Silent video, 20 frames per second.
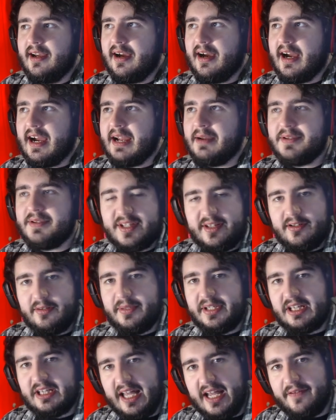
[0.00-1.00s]
I was a little
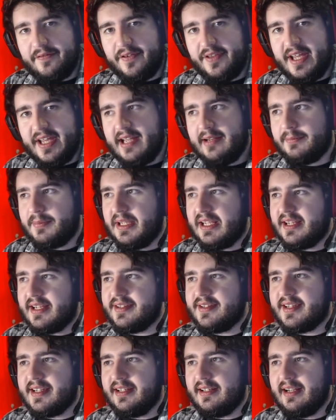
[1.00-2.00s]
bit glad for that
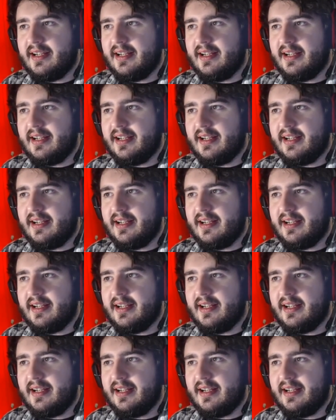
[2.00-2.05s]
because it